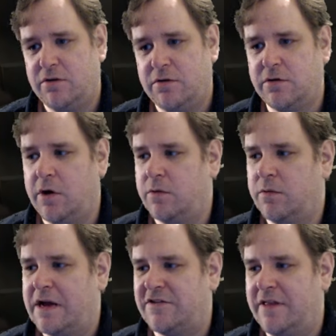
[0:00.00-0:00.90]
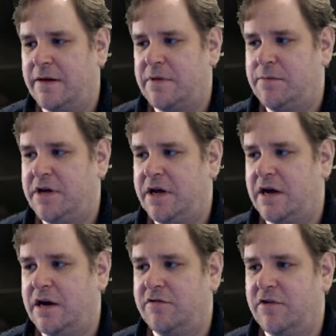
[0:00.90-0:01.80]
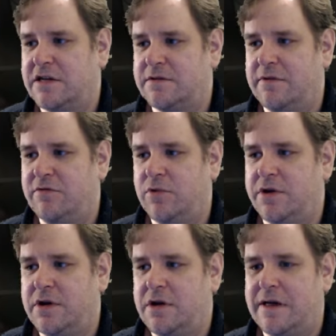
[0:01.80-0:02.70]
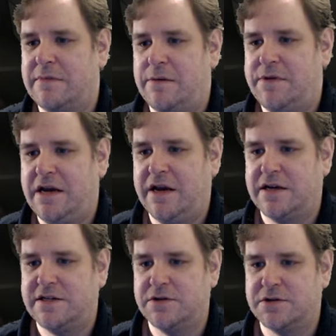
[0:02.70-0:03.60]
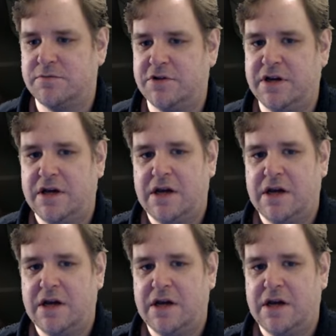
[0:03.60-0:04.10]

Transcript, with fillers: Oh no, actually, that might be a higher level item level one. That might be eight ninety or something.